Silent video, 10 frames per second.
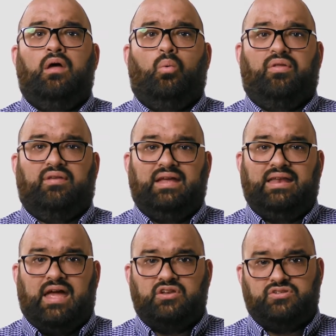With
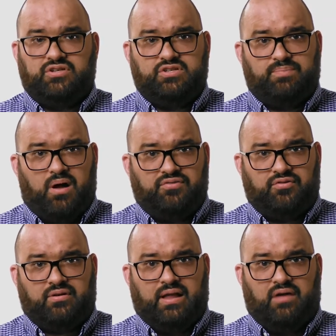lead
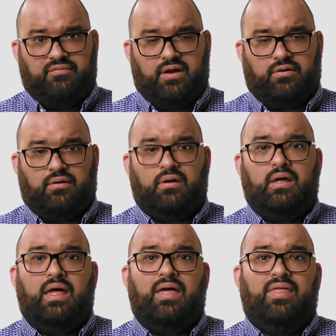agency-sponsored cloud vendor,
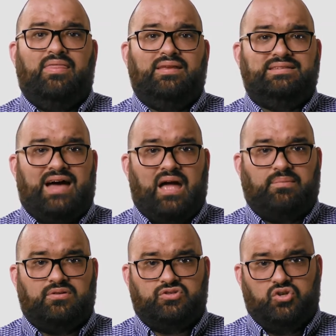the
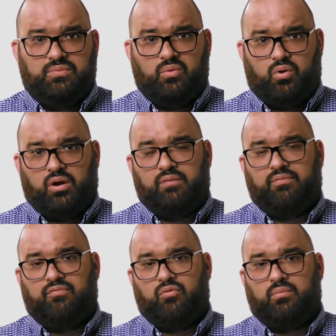time-consuming work of
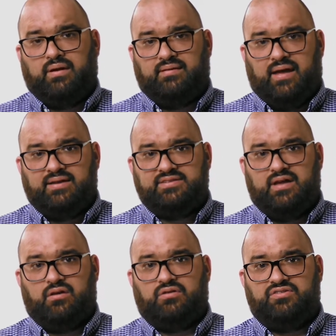performing data
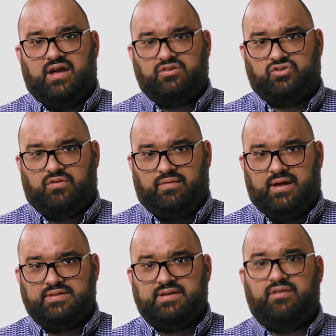center site
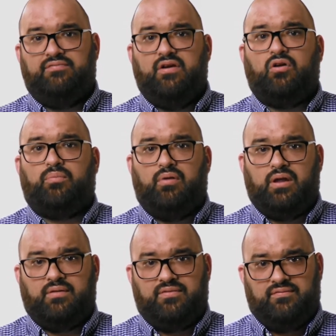surveys and
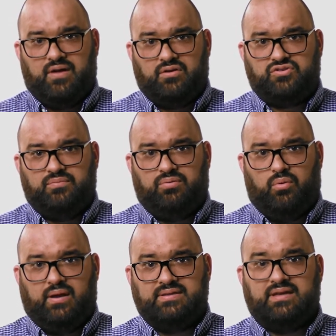fingerprinting of the vendor's
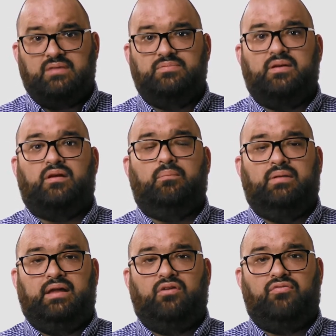employees has been
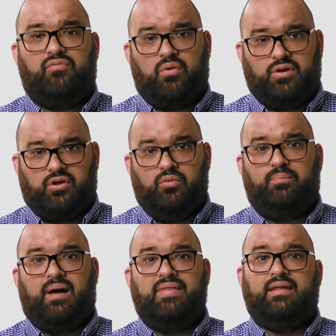completed for you
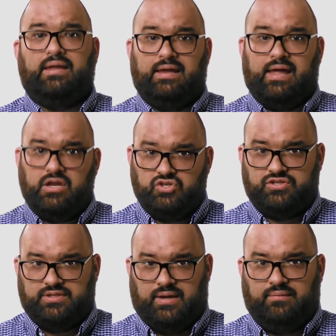by the lead
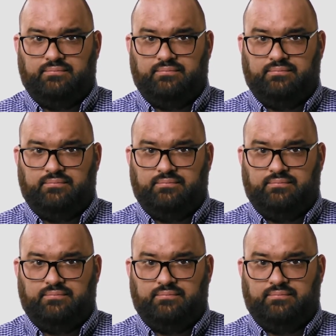agency.